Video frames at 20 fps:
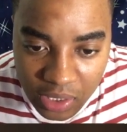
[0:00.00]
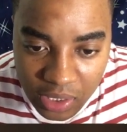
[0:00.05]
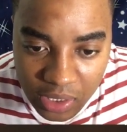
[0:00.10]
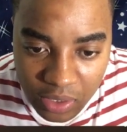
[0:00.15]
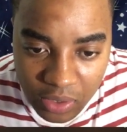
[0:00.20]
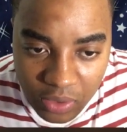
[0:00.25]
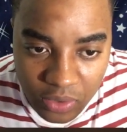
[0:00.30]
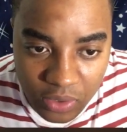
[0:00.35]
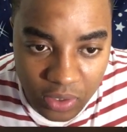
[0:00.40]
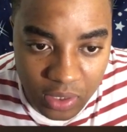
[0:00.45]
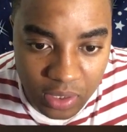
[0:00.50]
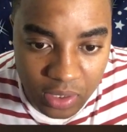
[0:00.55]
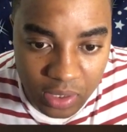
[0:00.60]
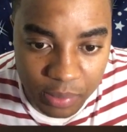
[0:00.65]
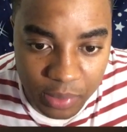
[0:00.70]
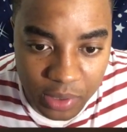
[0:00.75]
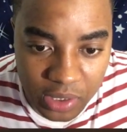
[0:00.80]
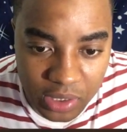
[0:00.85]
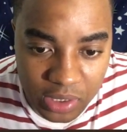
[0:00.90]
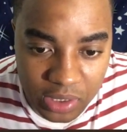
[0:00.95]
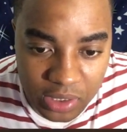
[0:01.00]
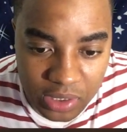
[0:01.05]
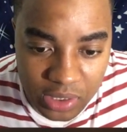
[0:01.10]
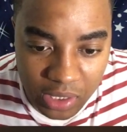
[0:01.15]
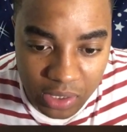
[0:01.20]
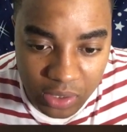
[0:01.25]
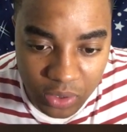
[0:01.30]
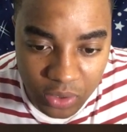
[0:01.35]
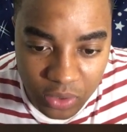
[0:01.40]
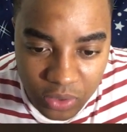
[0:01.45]
Hold on, let me
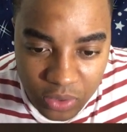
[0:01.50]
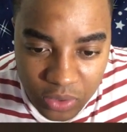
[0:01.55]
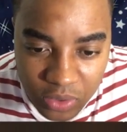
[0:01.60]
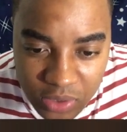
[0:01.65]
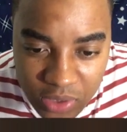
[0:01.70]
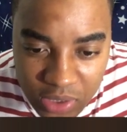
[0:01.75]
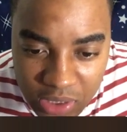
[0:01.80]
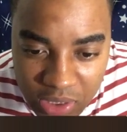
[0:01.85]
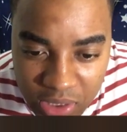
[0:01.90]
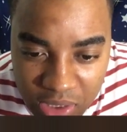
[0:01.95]
download.